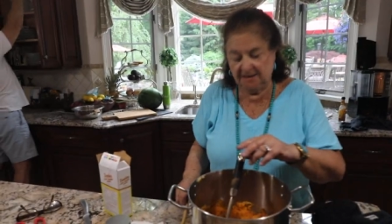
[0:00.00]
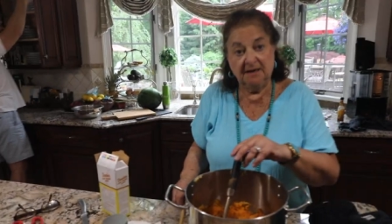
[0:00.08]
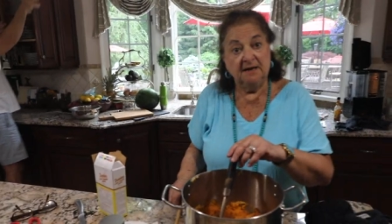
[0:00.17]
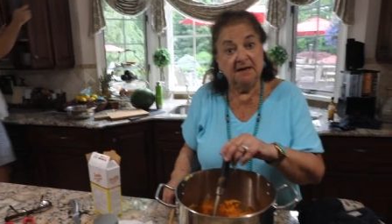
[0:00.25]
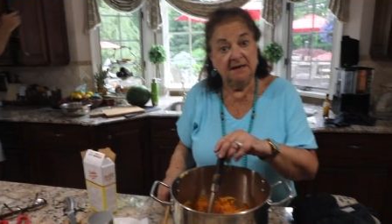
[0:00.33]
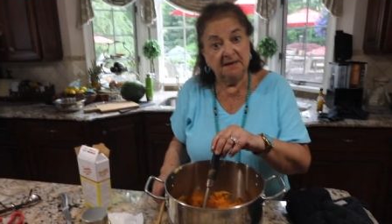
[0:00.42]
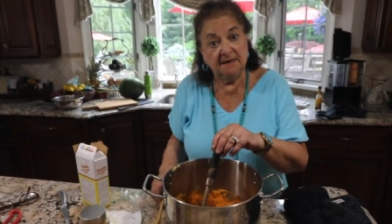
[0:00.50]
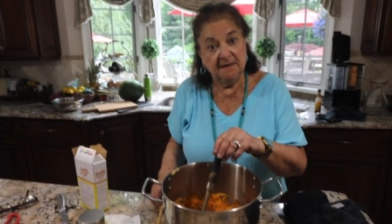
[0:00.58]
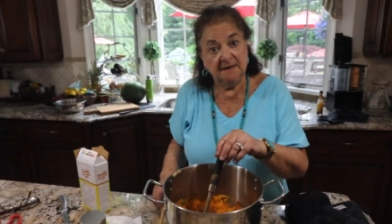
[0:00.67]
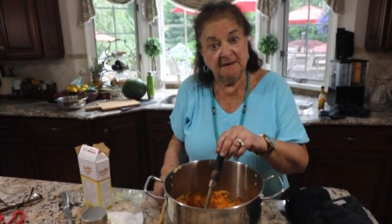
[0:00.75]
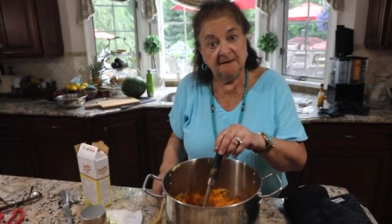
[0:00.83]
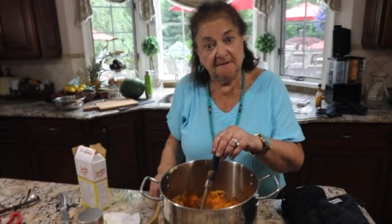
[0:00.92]
beat people
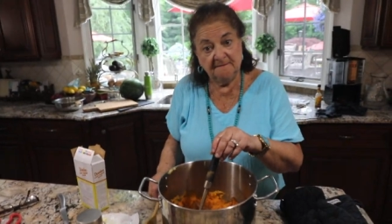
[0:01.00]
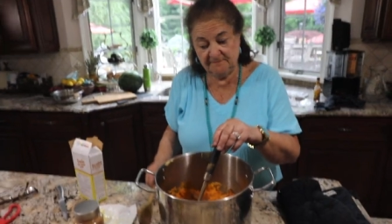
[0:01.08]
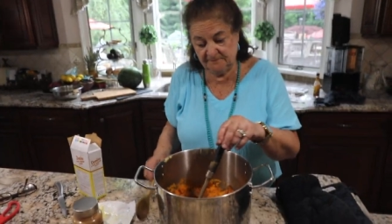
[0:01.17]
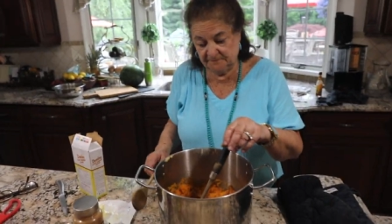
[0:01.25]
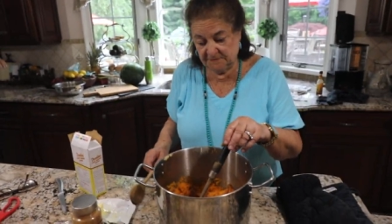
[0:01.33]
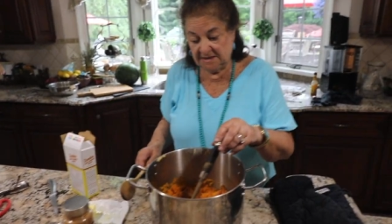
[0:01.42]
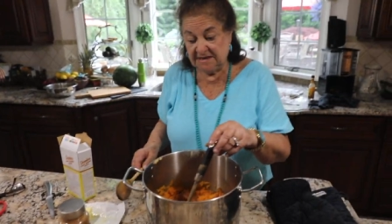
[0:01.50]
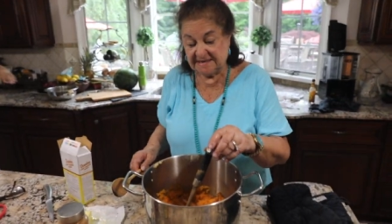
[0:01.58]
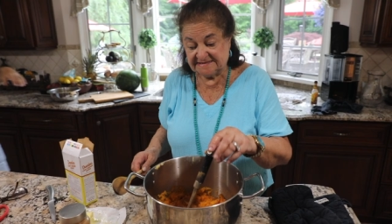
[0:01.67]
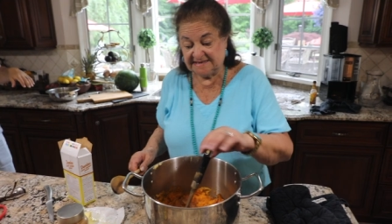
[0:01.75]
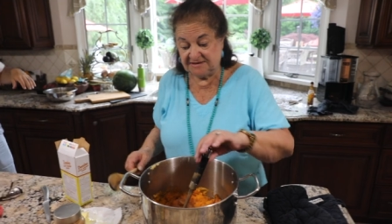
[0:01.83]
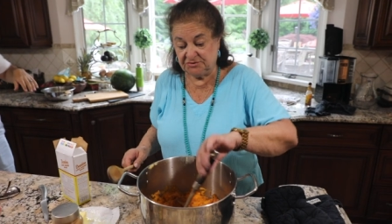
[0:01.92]
with a wooden spoon?
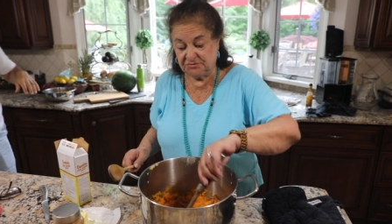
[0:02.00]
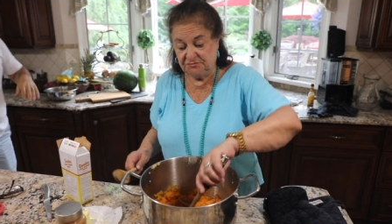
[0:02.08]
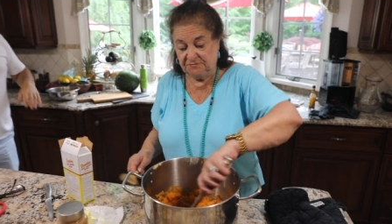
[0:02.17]
Yes, I do.